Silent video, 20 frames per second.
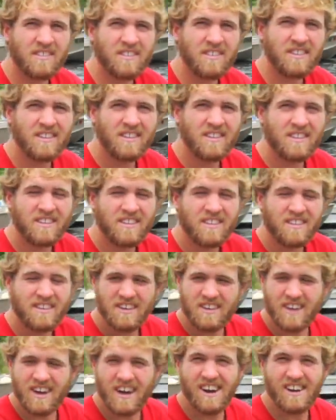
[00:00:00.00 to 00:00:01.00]
now?
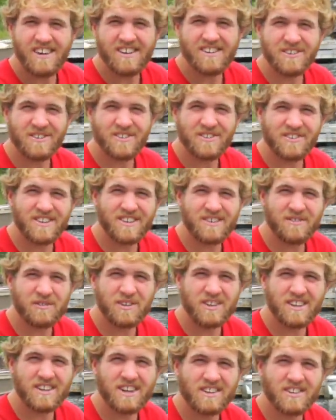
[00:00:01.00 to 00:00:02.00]
Yeah, let's see if
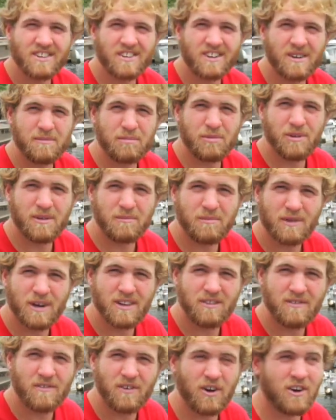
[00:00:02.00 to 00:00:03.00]
we can catch a couple up
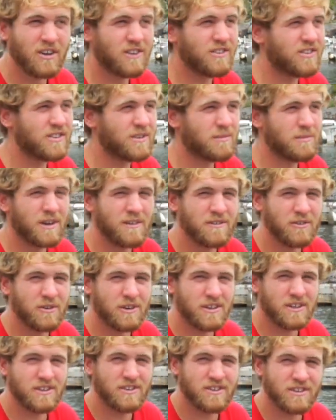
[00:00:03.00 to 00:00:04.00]
by the falls here by
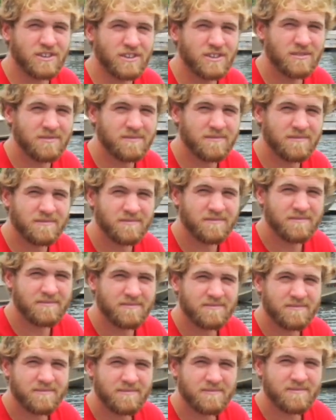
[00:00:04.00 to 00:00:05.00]
Voyager.
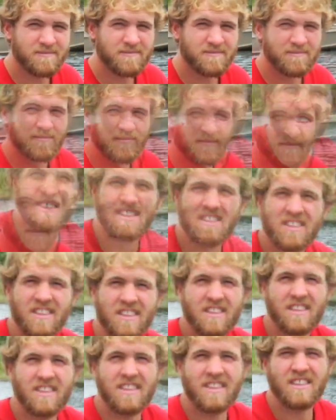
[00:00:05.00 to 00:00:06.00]
What's
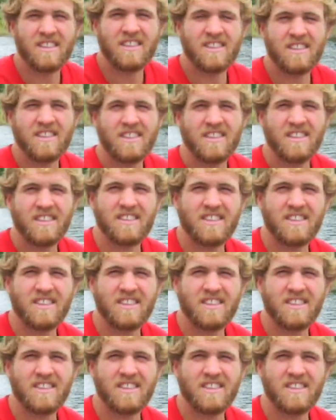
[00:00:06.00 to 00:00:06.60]
your general plan